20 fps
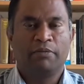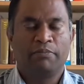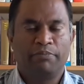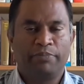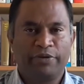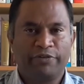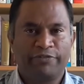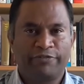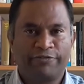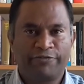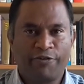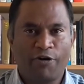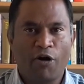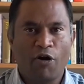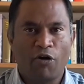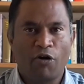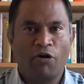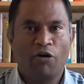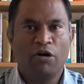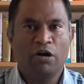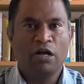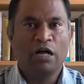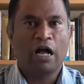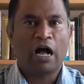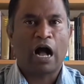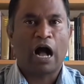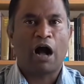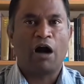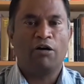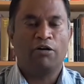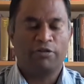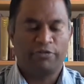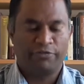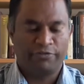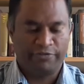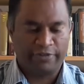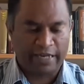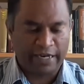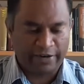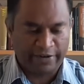before our
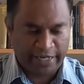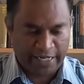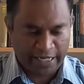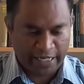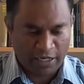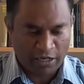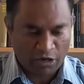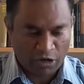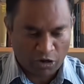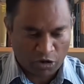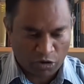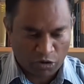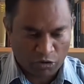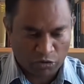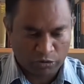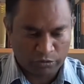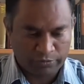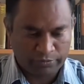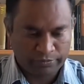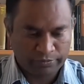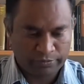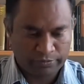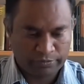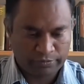very own.